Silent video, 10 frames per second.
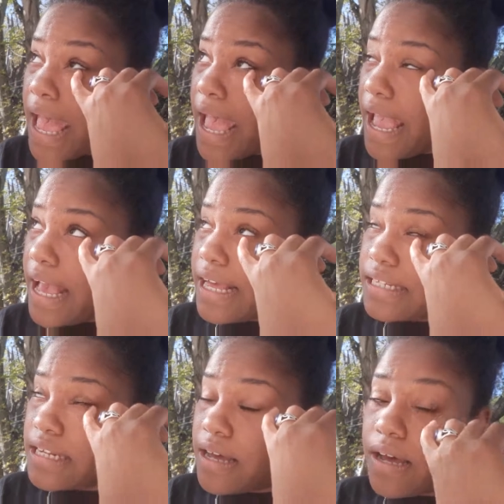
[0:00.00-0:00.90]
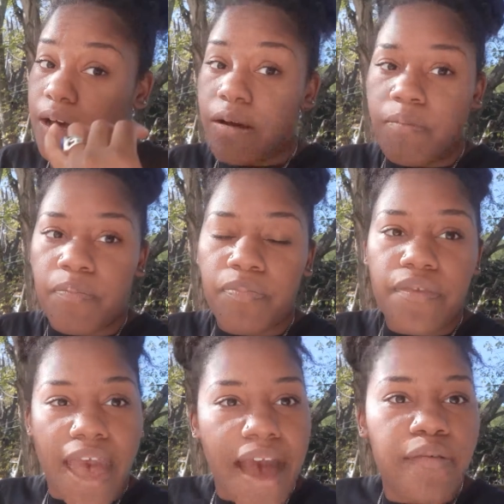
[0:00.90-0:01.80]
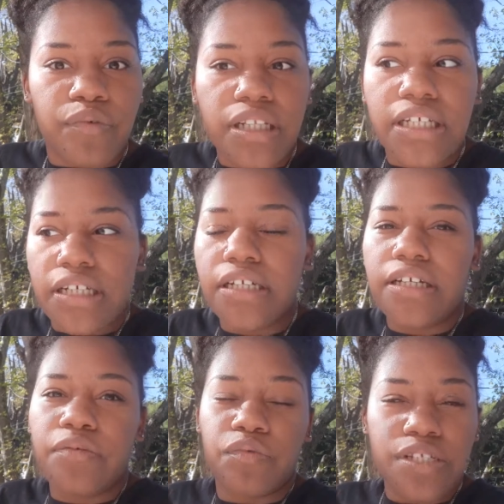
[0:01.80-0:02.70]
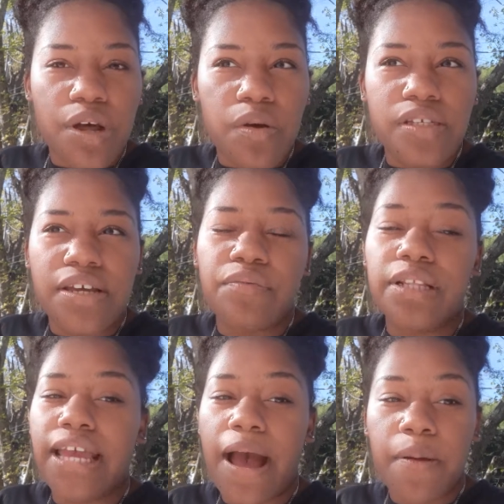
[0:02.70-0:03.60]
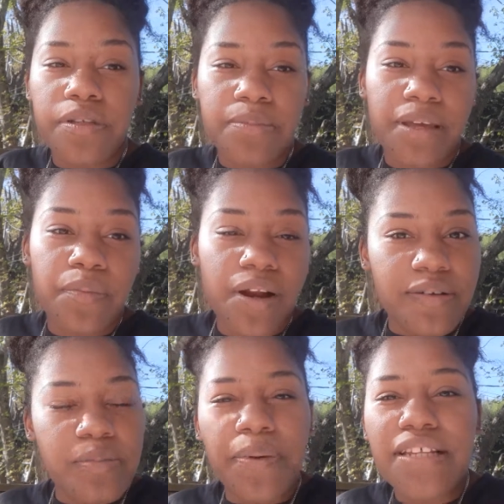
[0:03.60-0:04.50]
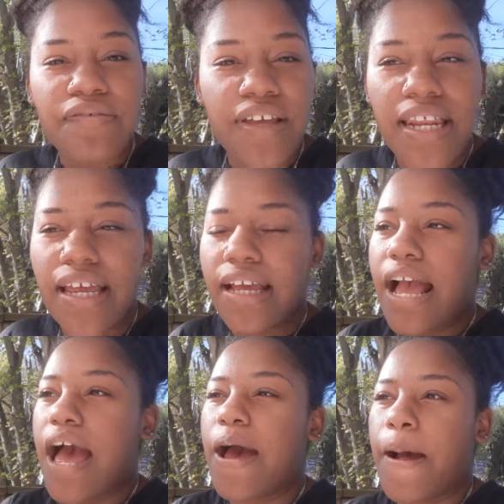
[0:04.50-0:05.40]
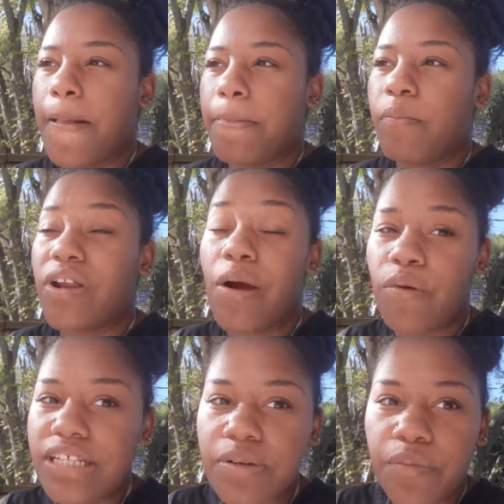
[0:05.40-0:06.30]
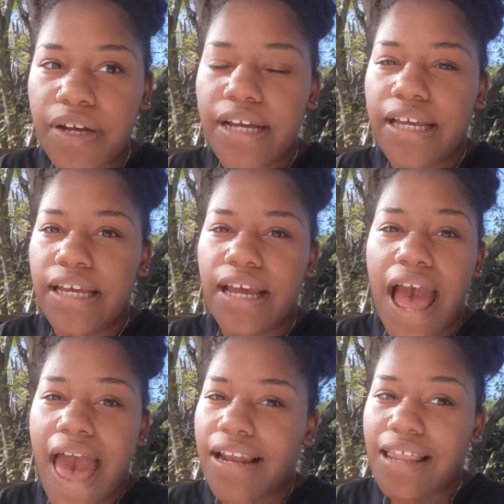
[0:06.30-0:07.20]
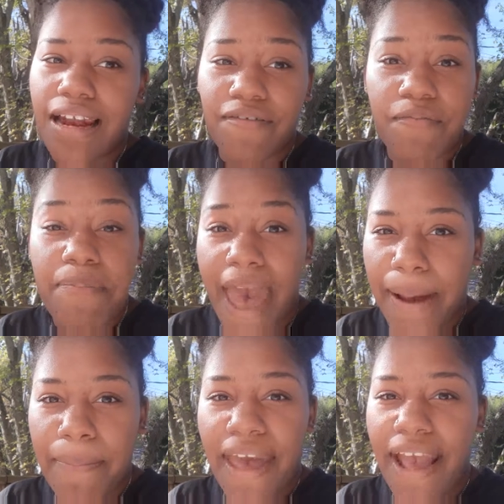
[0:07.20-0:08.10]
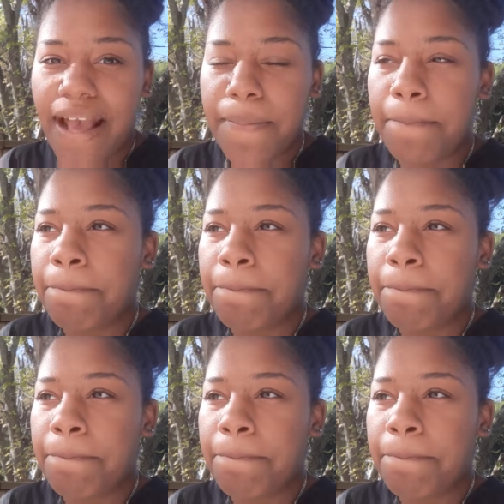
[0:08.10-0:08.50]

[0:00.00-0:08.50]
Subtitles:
and had really good results. It really helped me when I was breastfeeding. When I wasn't wearing it, I had a lot of back pain.